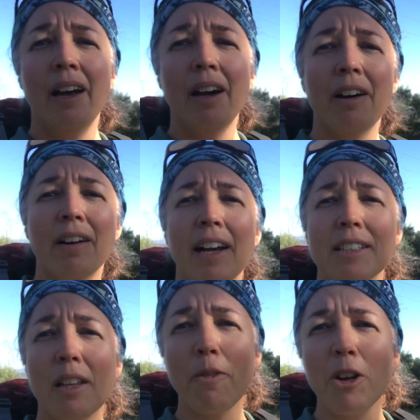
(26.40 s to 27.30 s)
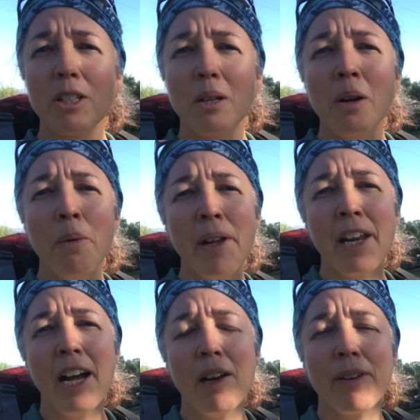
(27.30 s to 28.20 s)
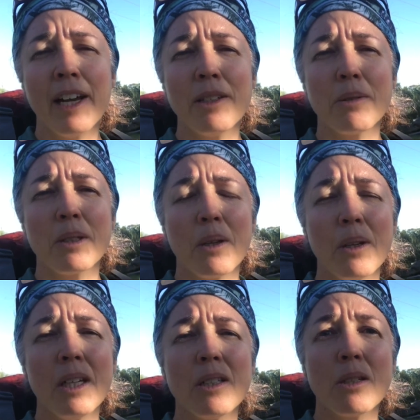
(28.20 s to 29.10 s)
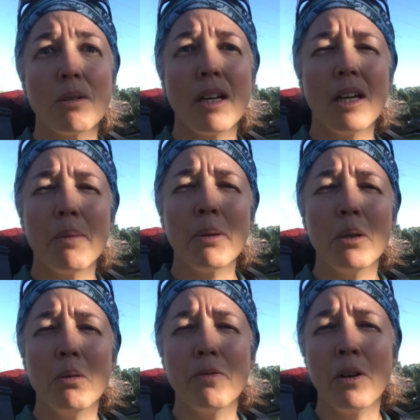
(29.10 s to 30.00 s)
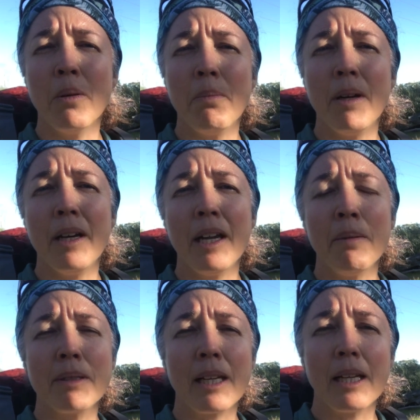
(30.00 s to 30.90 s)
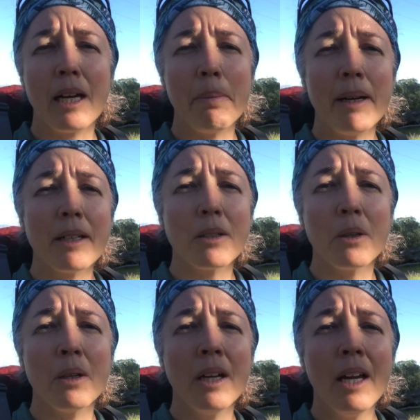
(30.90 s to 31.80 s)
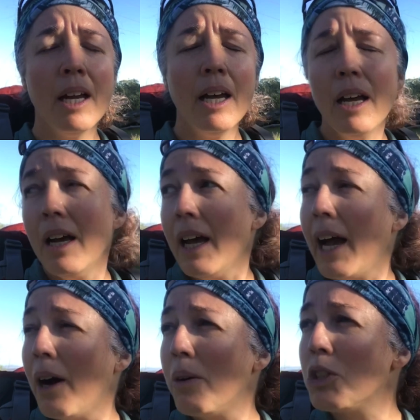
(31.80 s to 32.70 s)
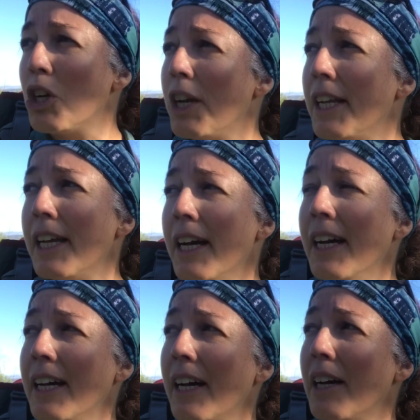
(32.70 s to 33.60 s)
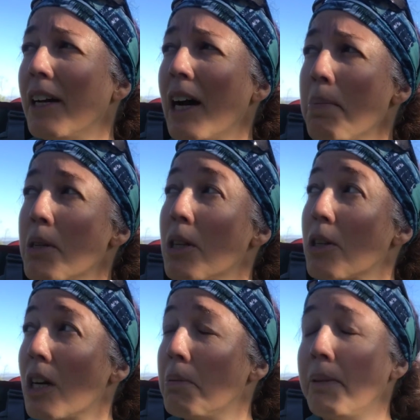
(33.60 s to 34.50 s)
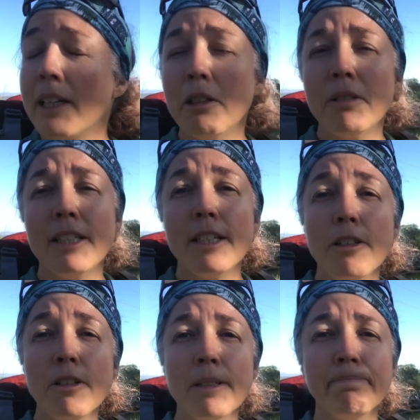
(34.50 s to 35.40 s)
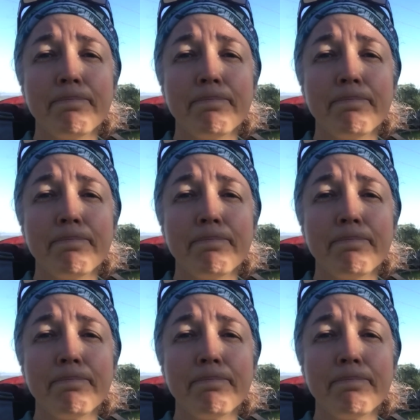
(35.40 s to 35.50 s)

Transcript: Alright, so the first 1.5 k's or so is straight uphill from Ambers Gully car park. So our journey up to the top of Black Hill continues.